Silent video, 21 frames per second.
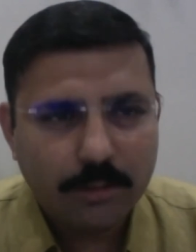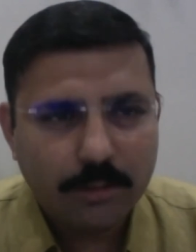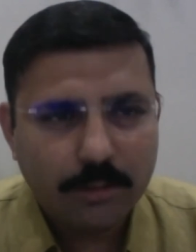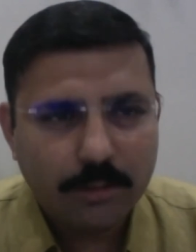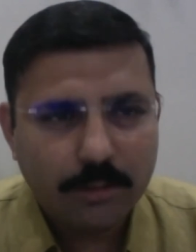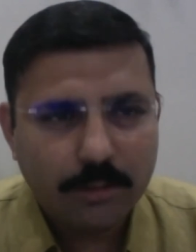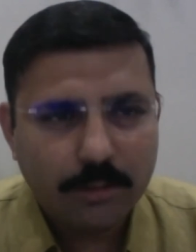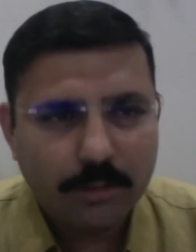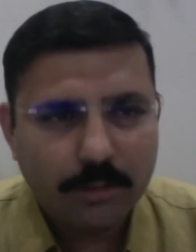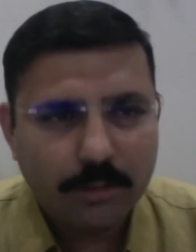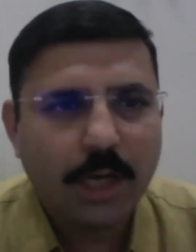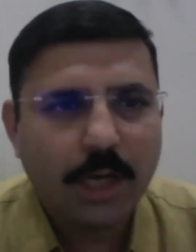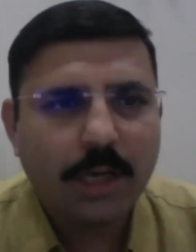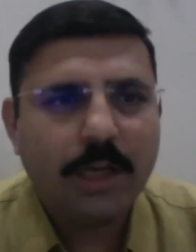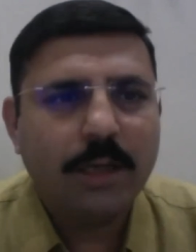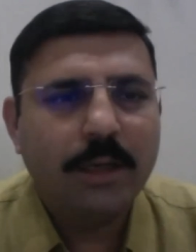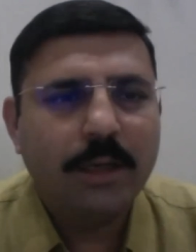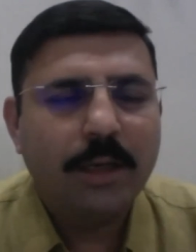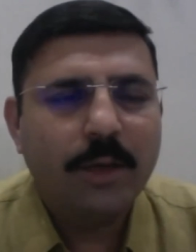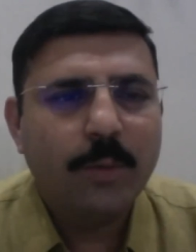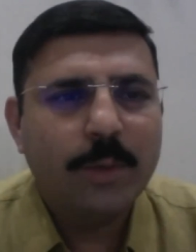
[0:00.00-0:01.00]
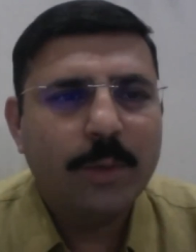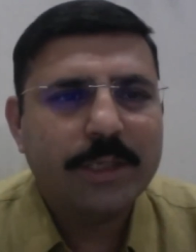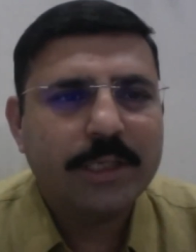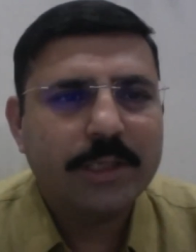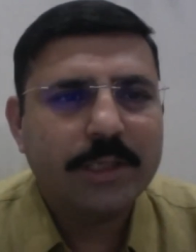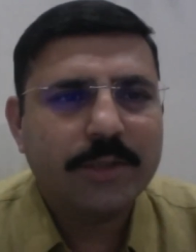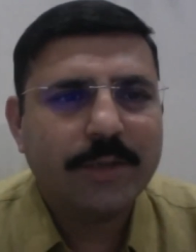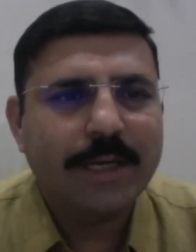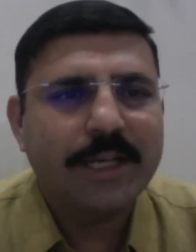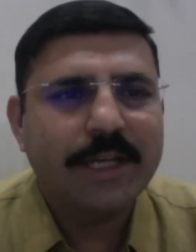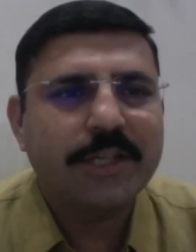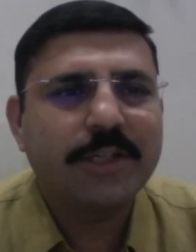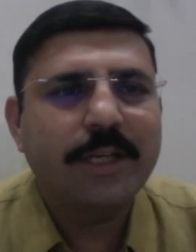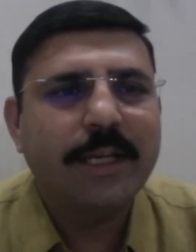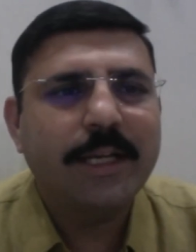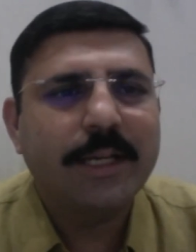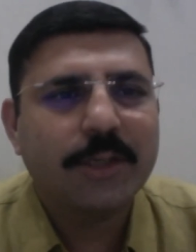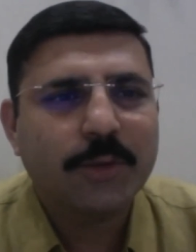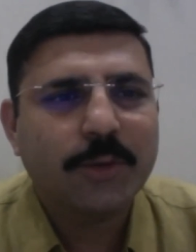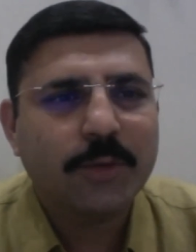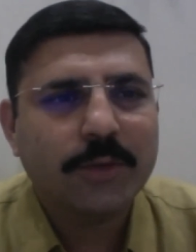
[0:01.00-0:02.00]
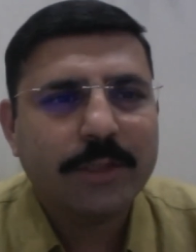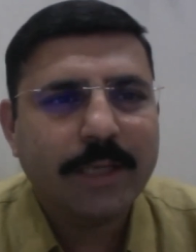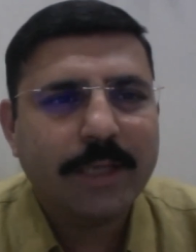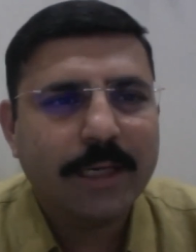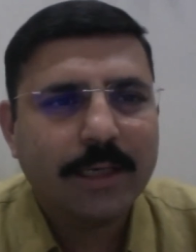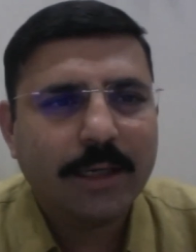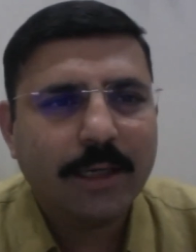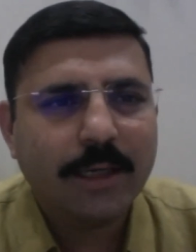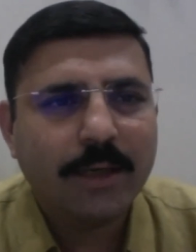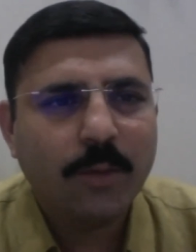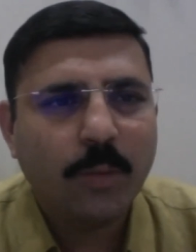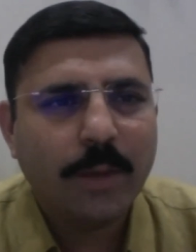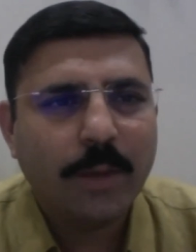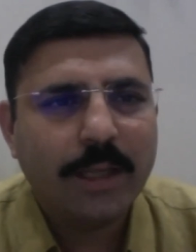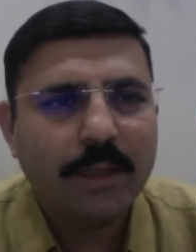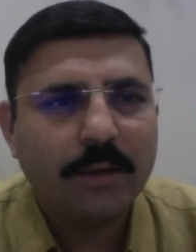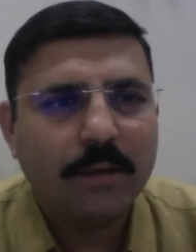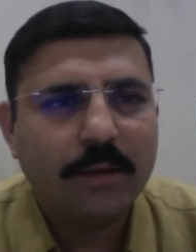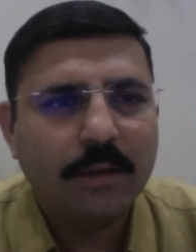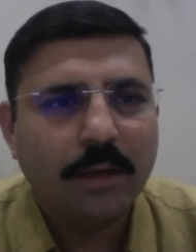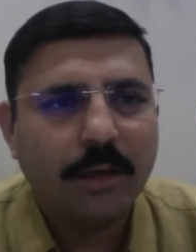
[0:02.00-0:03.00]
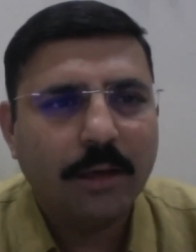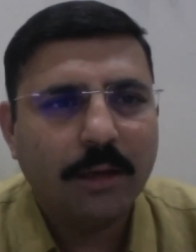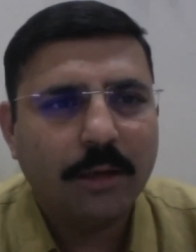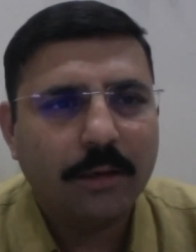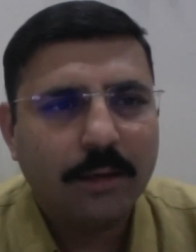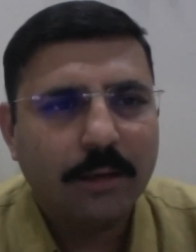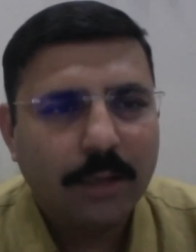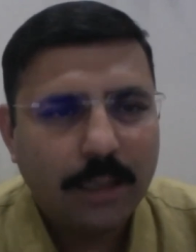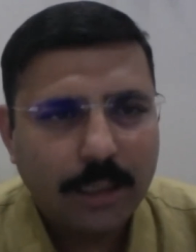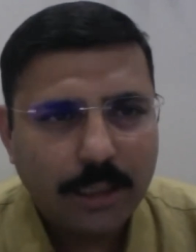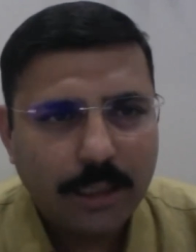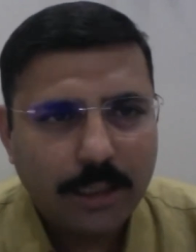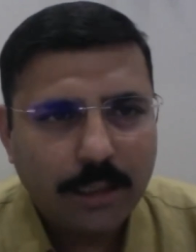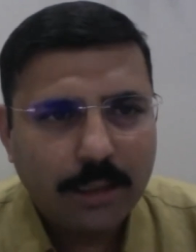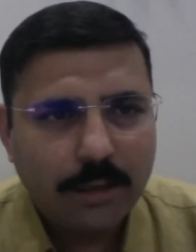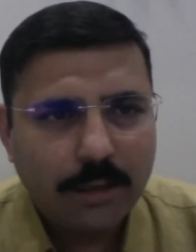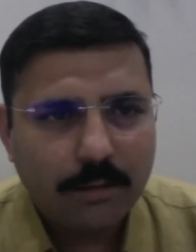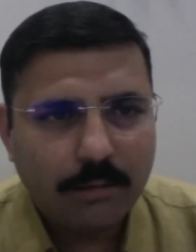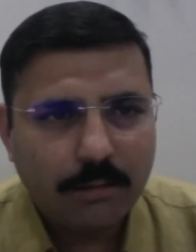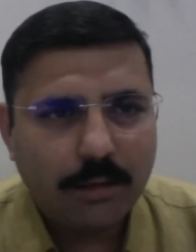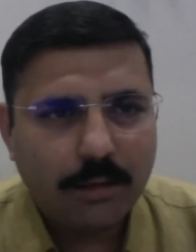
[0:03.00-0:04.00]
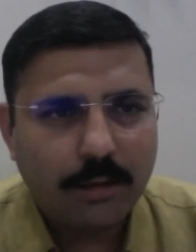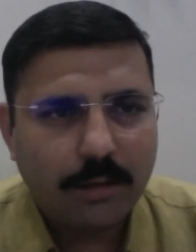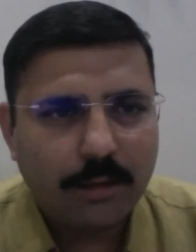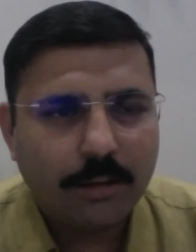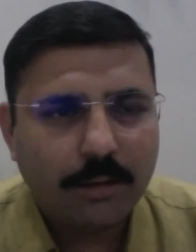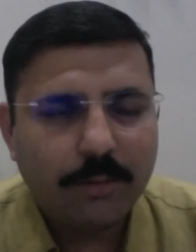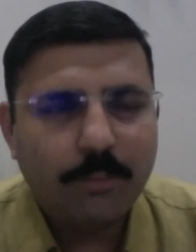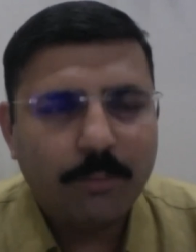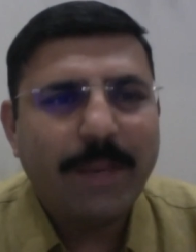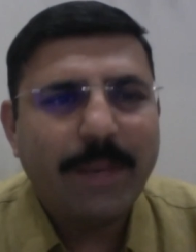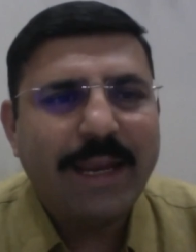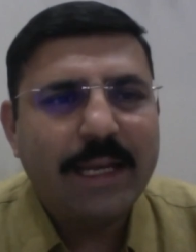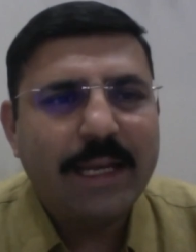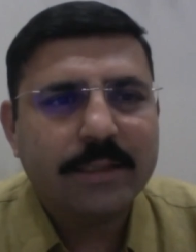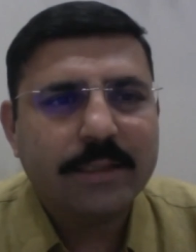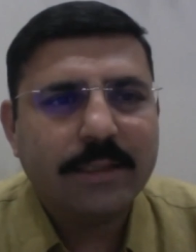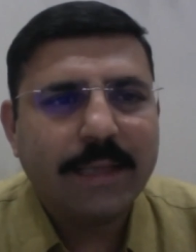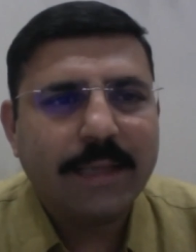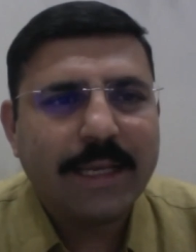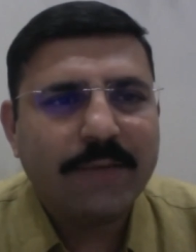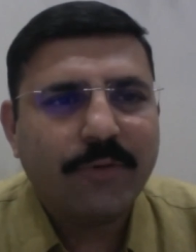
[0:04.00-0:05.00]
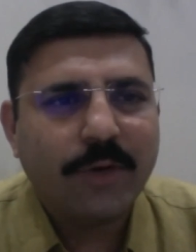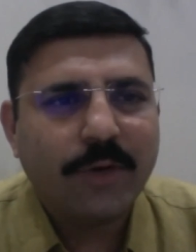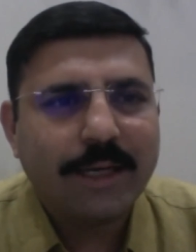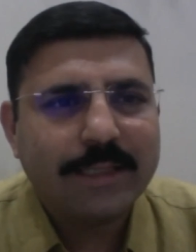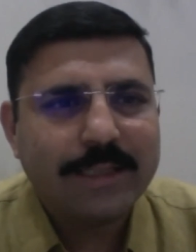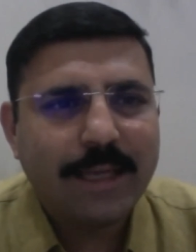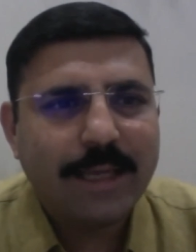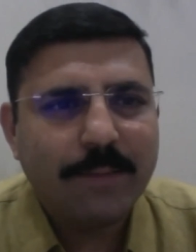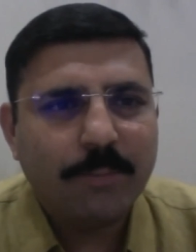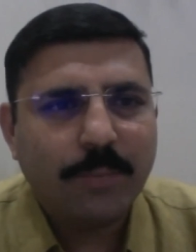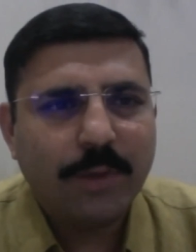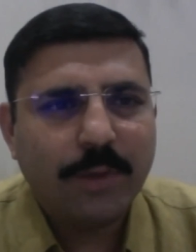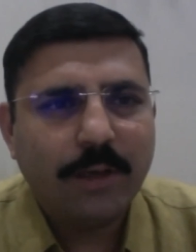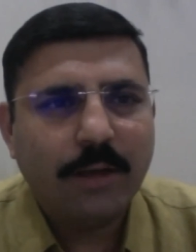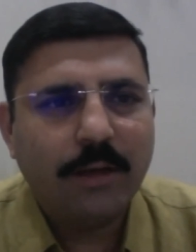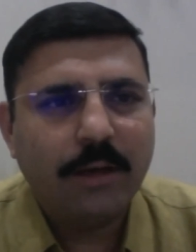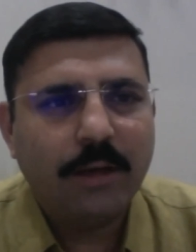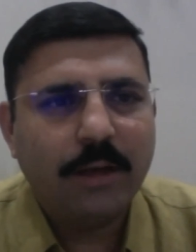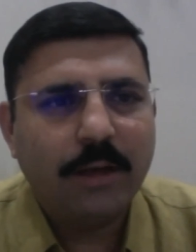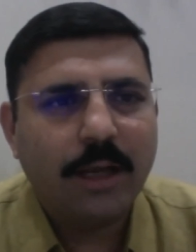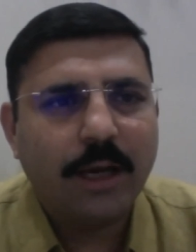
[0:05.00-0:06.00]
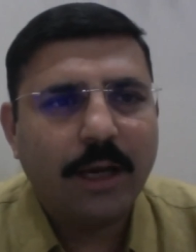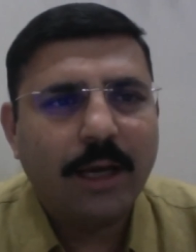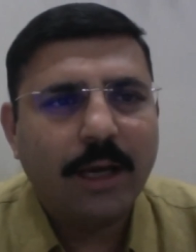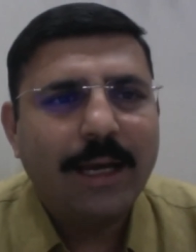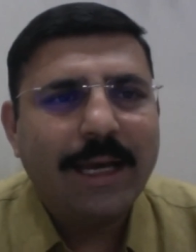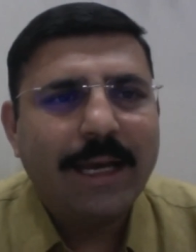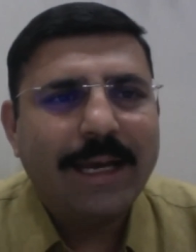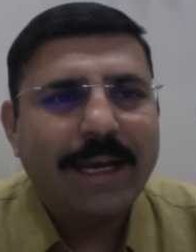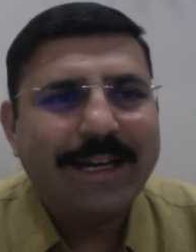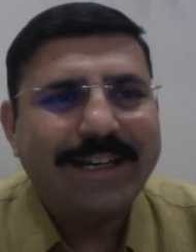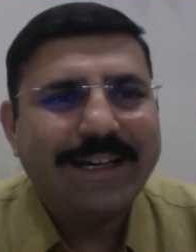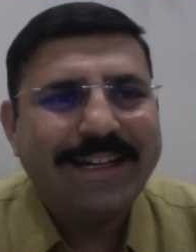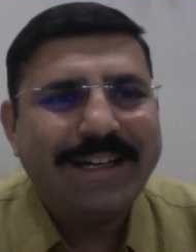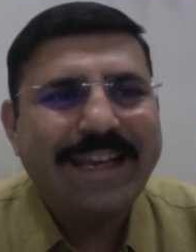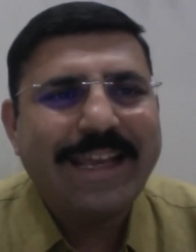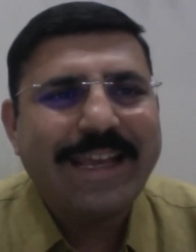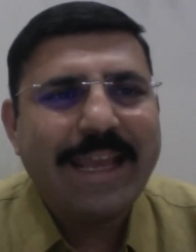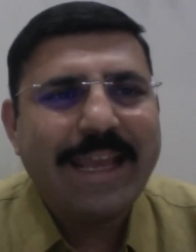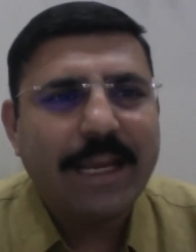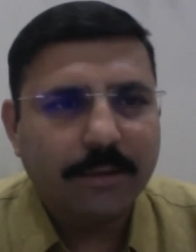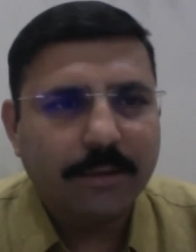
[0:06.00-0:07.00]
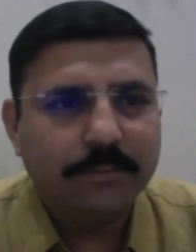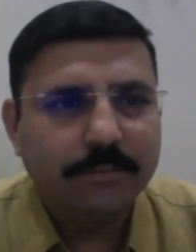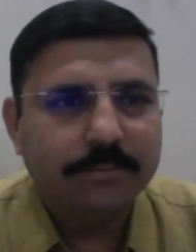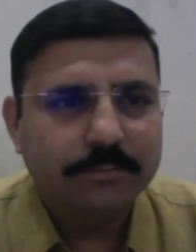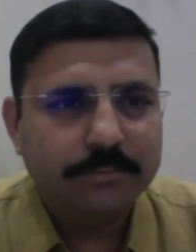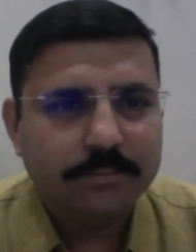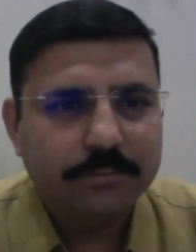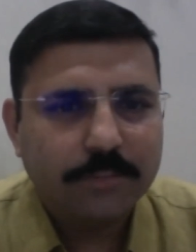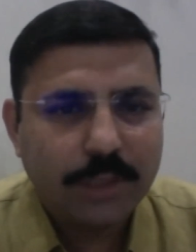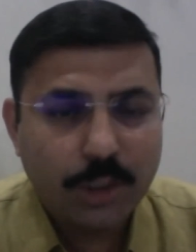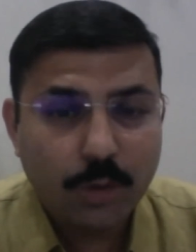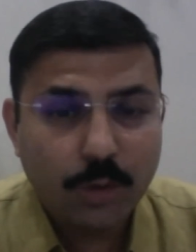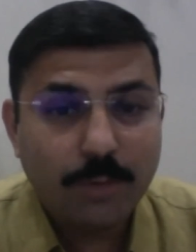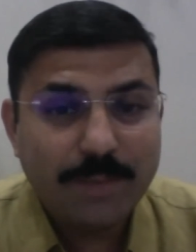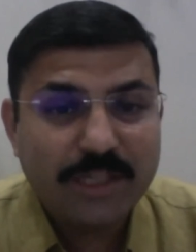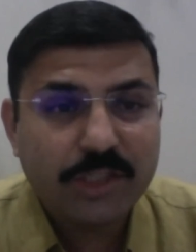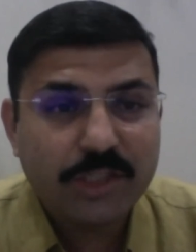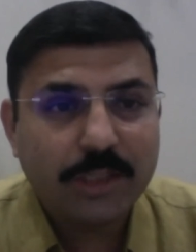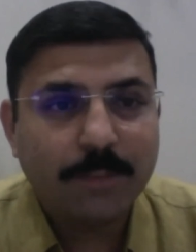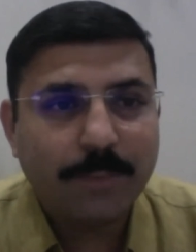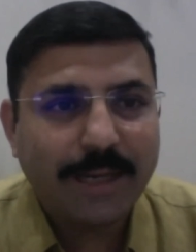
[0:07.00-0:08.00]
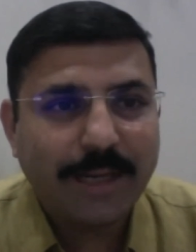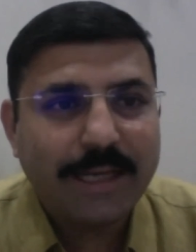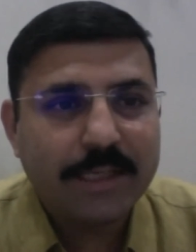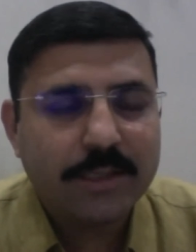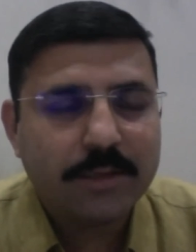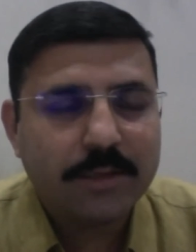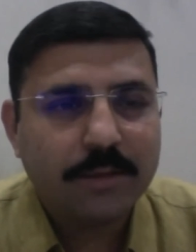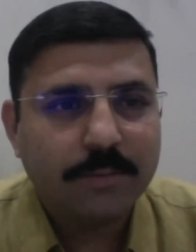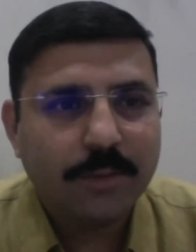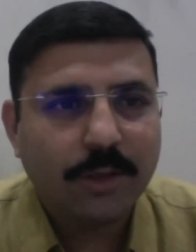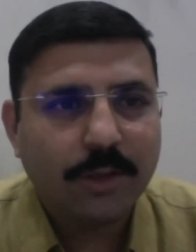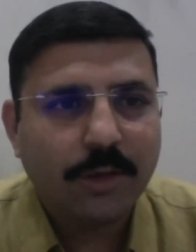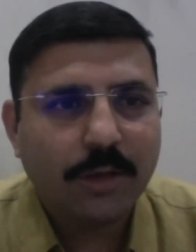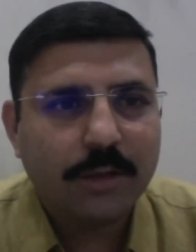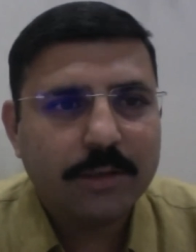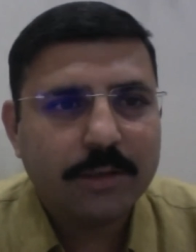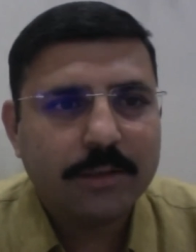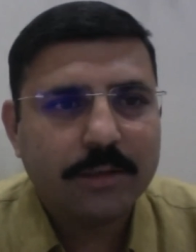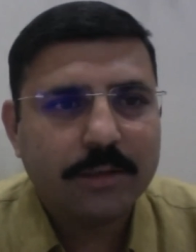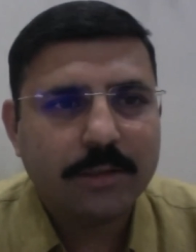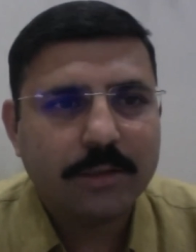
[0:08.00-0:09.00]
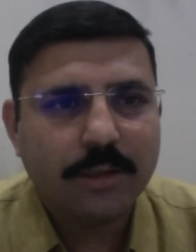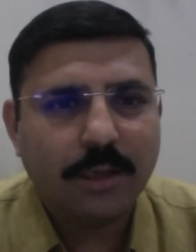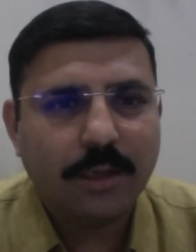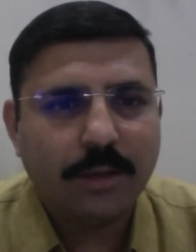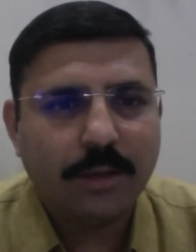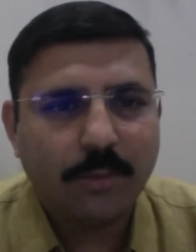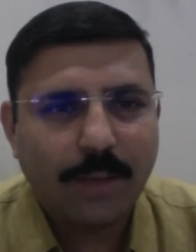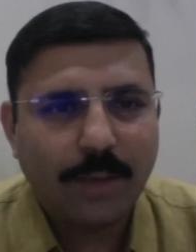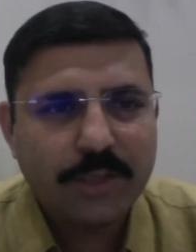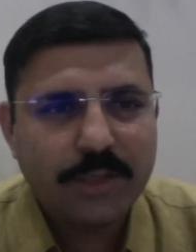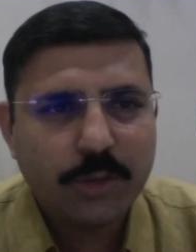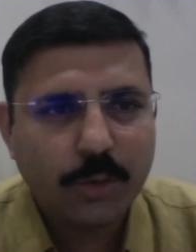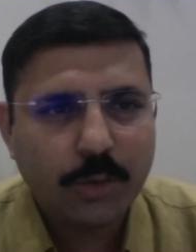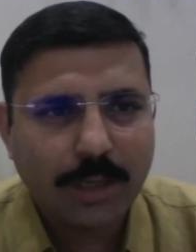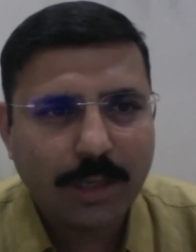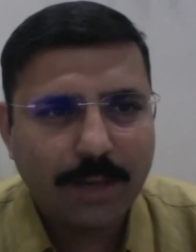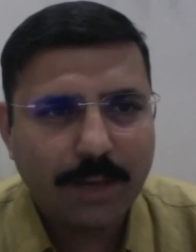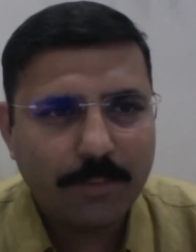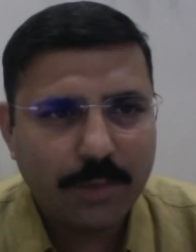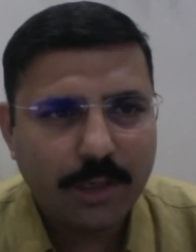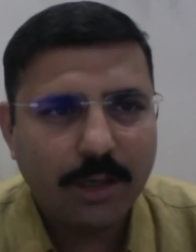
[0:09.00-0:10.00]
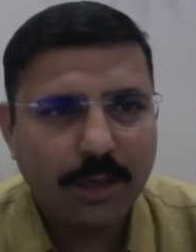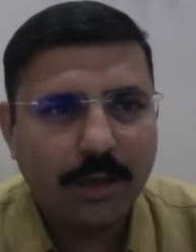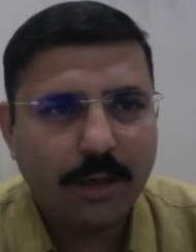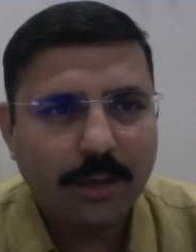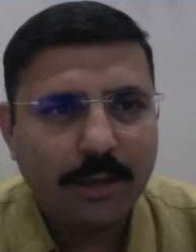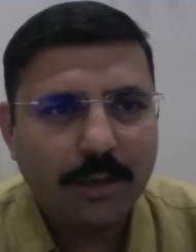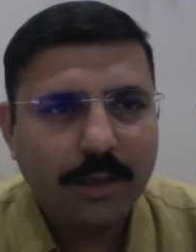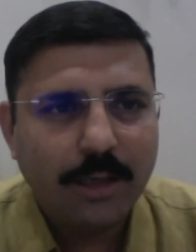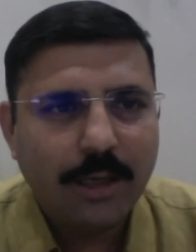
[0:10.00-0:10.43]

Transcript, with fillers: work which is traditionally associated with the uh, males. Like, for example, uh, digging. You'll be surprised because uh, once you come here,